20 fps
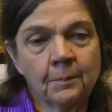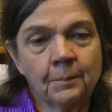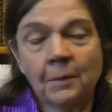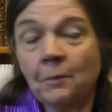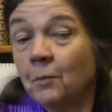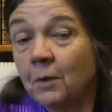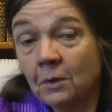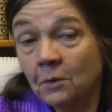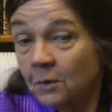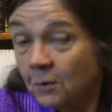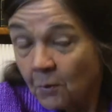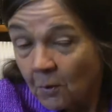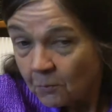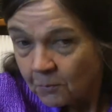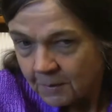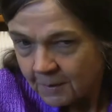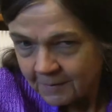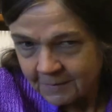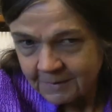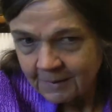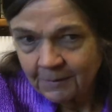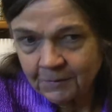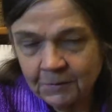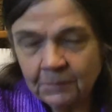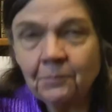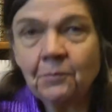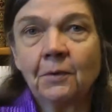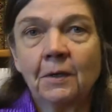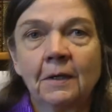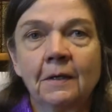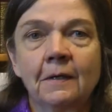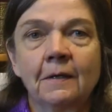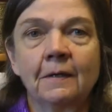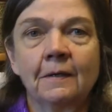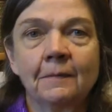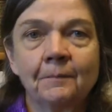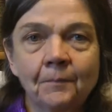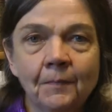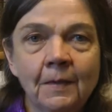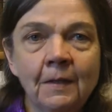but we could go to such a brink
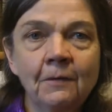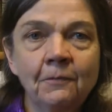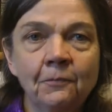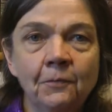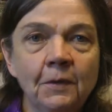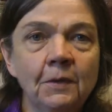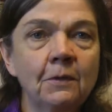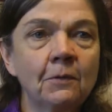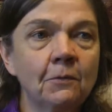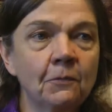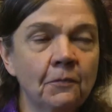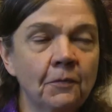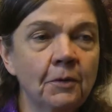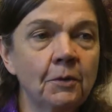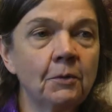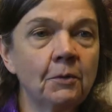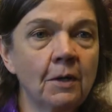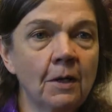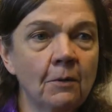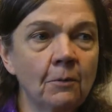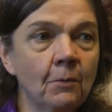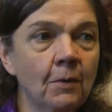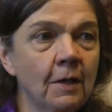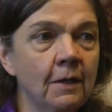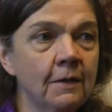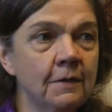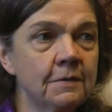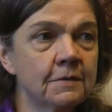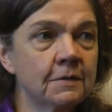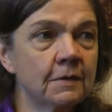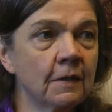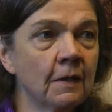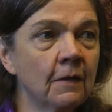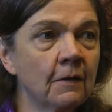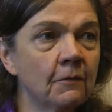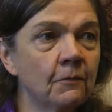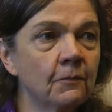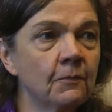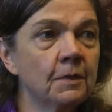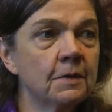if we don't figure out ways
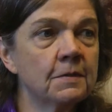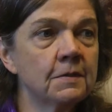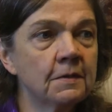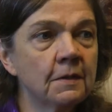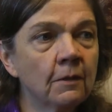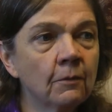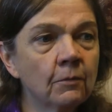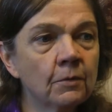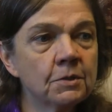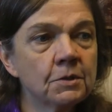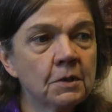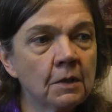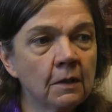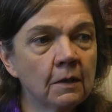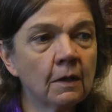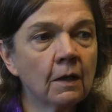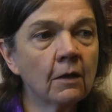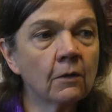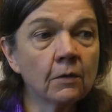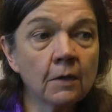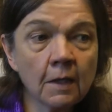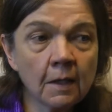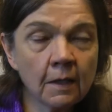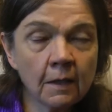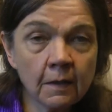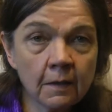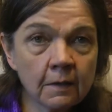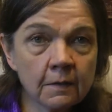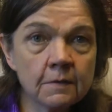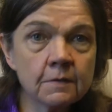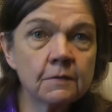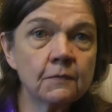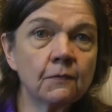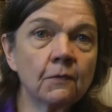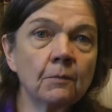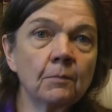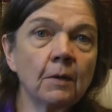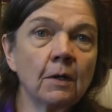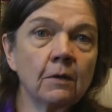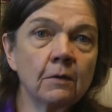of distinguishing our needs
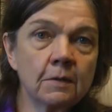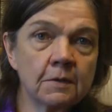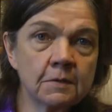from our